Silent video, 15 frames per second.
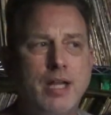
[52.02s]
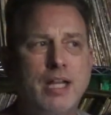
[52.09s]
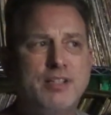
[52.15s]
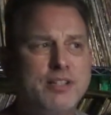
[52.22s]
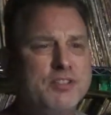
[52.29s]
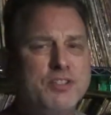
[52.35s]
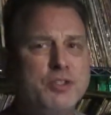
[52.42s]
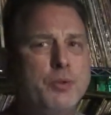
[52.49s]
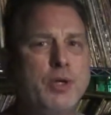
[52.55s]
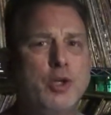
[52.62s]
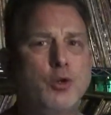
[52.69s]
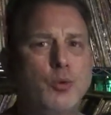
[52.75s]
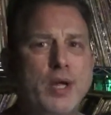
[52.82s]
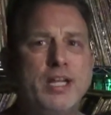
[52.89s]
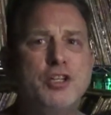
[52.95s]
It doesn't do a
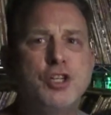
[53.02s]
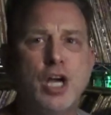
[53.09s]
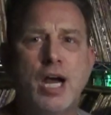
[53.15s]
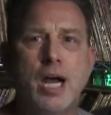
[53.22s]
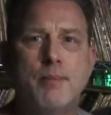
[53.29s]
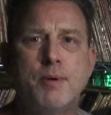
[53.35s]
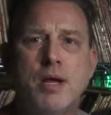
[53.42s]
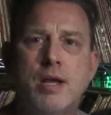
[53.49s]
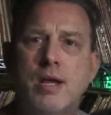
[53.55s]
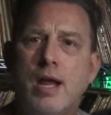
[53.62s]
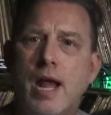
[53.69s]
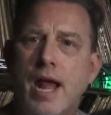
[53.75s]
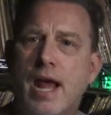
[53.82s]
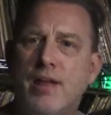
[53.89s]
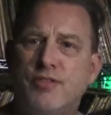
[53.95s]
great job
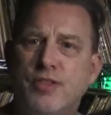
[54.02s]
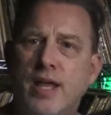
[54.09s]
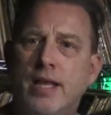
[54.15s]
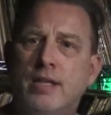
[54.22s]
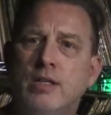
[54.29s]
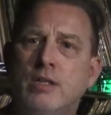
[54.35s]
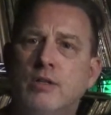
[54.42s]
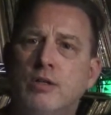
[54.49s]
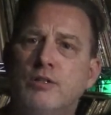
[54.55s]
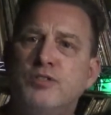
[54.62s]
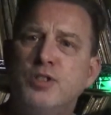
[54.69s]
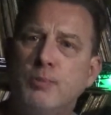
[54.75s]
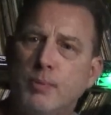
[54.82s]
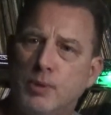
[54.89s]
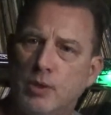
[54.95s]
at that
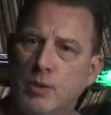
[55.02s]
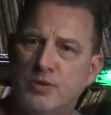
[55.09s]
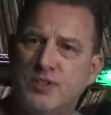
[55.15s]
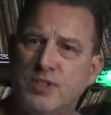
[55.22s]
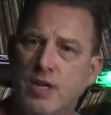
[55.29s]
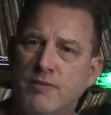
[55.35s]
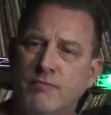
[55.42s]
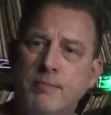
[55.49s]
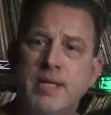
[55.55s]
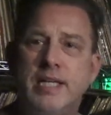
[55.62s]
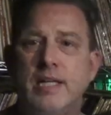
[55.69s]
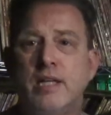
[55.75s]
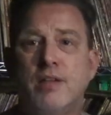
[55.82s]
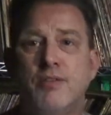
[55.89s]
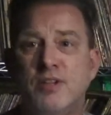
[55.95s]
super low stuff,
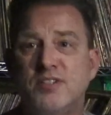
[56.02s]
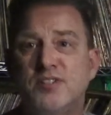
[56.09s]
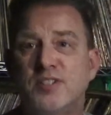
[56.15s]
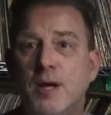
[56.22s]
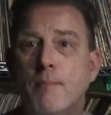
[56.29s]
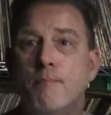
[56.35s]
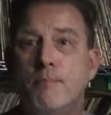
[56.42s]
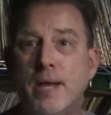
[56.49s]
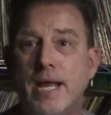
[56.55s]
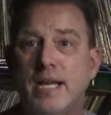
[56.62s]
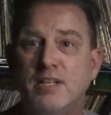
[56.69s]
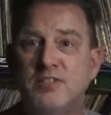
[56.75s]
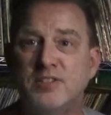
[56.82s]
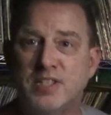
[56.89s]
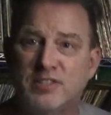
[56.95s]
meaning the sub
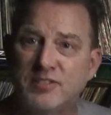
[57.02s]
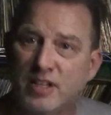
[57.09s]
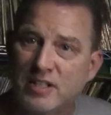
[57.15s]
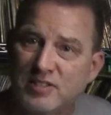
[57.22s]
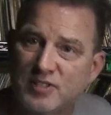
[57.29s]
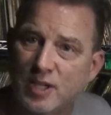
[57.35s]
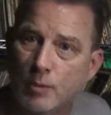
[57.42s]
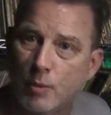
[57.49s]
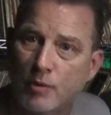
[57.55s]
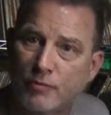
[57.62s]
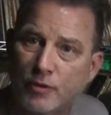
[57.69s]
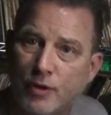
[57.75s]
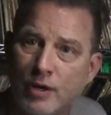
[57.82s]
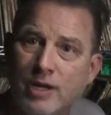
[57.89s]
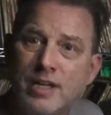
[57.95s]
bass. It's not a
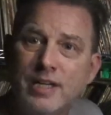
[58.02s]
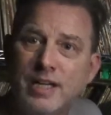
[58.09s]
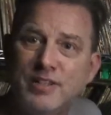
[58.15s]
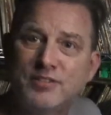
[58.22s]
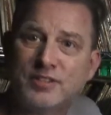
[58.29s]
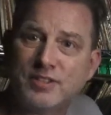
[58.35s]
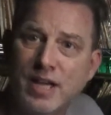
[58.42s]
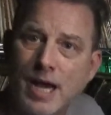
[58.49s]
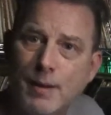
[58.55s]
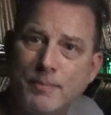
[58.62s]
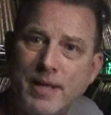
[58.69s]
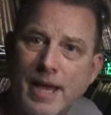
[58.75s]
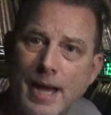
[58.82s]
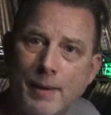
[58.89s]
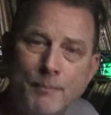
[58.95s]
subwoofer, it's a top
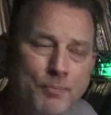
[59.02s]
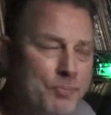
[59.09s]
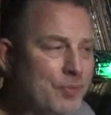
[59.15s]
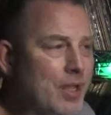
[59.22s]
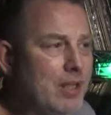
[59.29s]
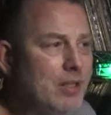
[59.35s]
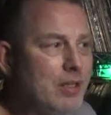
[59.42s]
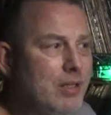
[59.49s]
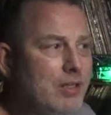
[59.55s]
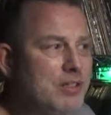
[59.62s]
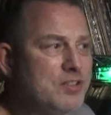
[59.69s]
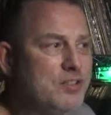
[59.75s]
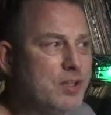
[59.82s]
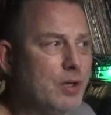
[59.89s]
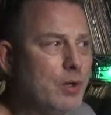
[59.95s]
cab.
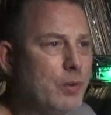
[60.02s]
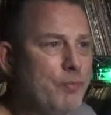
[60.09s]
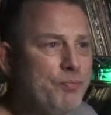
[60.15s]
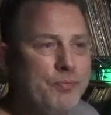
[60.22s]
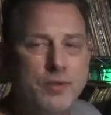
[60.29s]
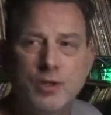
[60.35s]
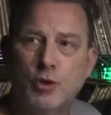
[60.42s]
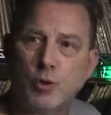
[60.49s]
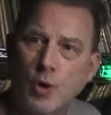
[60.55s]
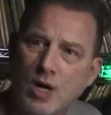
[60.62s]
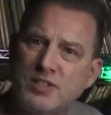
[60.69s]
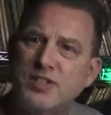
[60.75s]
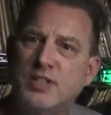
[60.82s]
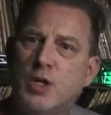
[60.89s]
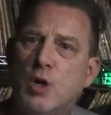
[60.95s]
So
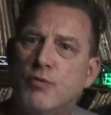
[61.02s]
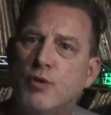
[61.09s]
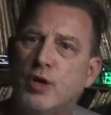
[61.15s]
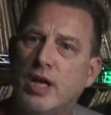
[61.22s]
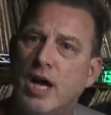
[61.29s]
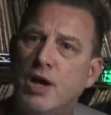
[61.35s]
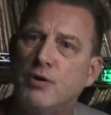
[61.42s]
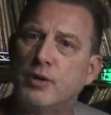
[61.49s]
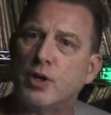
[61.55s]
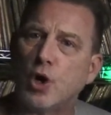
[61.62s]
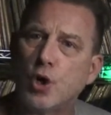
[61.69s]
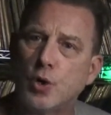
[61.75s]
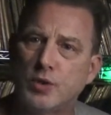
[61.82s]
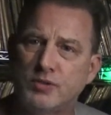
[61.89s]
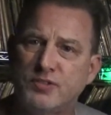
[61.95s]
crossing over at 100
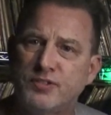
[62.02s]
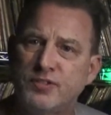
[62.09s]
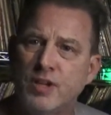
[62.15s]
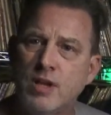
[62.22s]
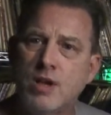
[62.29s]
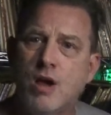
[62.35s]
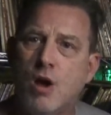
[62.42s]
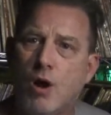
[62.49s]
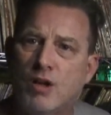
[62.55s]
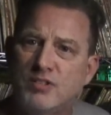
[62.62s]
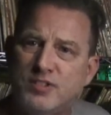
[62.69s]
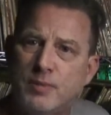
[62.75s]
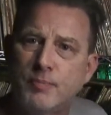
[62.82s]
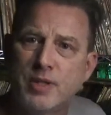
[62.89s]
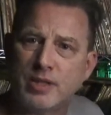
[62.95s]
hertz on
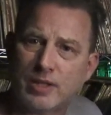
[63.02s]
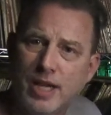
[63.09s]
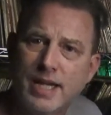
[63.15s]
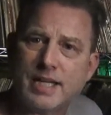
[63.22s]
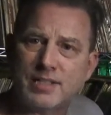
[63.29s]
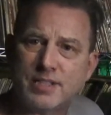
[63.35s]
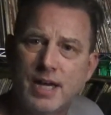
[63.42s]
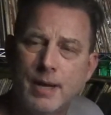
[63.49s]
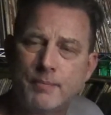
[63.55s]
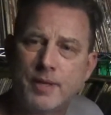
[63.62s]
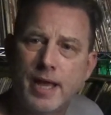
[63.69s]
something like a top